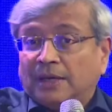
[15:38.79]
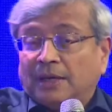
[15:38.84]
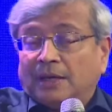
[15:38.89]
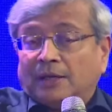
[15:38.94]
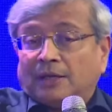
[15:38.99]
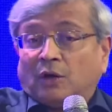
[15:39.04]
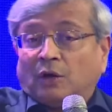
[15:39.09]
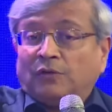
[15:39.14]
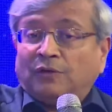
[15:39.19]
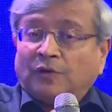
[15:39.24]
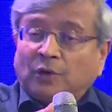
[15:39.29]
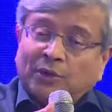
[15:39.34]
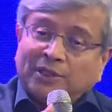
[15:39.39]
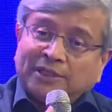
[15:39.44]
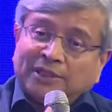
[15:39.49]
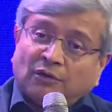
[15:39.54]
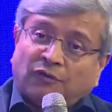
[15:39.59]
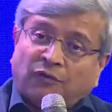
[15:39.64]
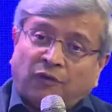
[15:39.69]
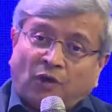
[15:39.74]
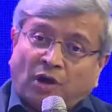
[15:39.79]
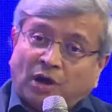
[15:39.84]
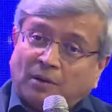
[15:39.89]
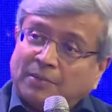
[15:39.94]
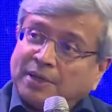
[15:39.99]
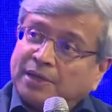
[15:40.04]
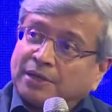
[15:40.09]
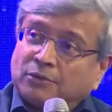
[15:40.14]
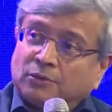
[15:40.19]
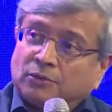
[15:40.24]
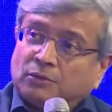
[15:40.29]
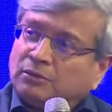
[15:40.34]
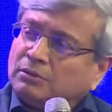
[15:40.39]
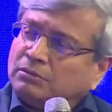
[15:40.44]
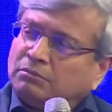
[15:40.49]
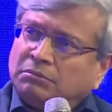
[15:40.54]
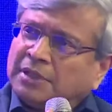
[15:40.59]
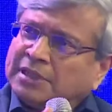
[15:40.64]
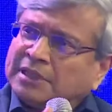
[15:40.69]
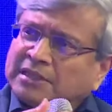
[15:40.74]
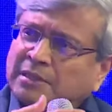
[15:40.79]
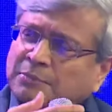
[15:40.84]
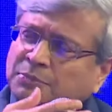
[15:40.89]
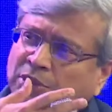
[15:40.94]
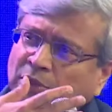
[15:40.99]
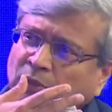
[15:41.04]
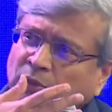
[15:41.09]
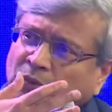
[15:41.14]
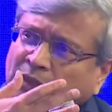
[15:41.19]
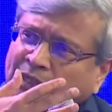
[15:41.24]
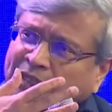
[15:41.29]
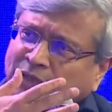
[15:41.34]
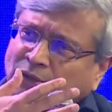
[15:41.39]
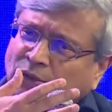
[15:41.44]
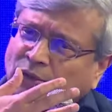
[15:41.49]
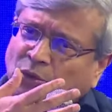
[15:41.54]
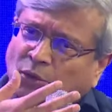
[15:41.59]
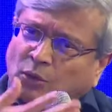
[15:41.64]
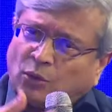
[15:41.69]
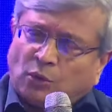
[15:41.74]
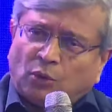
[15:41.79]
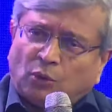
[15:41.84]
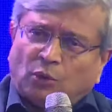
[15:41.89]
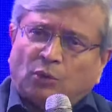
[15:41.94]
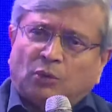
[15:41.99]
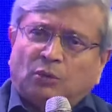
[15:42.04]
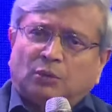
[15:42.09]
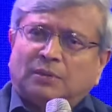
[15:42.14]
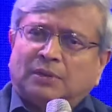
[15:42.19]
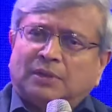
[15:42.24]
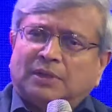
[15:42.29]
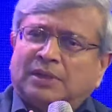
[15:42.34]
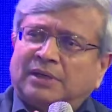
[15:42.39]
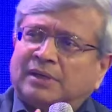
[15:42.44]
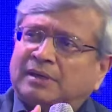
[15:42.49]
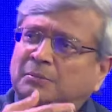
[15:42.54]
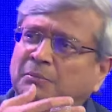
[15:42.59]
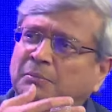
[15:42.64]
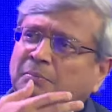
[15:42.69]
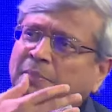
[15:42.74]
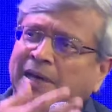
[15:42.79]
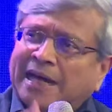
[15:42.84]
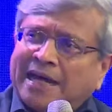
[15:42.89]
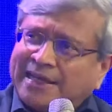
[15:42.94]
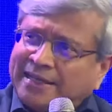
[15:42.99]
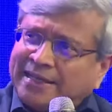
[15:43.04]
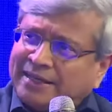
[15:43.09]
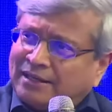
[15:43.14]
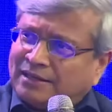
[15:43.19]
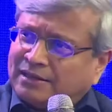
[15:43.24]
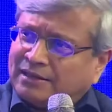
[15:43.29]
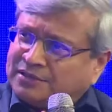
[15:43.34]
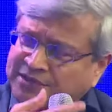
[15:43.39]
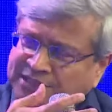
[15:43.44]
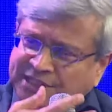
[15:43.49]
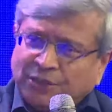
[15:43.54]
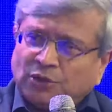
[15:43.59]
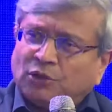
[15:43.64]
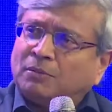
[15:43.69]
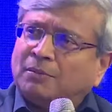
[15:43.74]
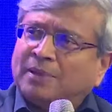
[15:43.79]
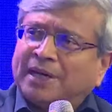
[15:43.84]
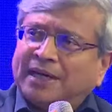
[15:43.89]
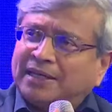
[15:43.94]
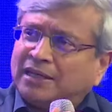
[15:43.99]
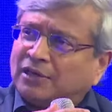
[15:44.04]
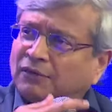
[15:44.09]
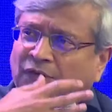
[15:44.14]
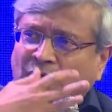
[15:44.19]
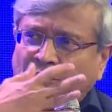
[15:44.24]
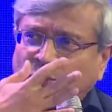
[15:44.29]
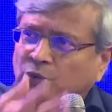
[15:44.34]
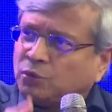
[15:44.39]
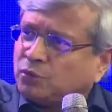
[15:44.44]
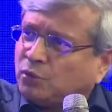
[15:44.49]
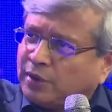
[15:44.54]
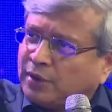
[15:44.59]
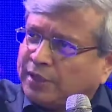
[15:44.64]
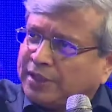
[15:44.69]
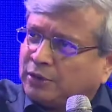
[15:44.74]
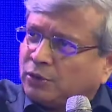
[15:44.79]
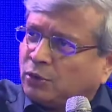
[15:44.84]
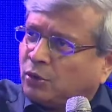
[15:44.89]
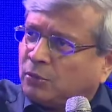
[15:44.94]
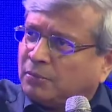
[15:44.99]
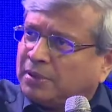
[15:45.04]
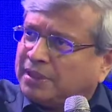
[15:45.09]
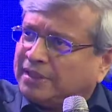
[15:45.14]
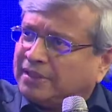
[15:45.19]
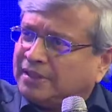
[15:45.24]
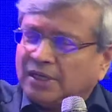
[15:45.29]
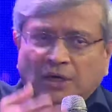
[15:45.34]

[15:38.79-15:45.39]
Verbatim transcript: Now, if you're going the former route, there's absolutely no um, barrier, zero barrier for you going globally.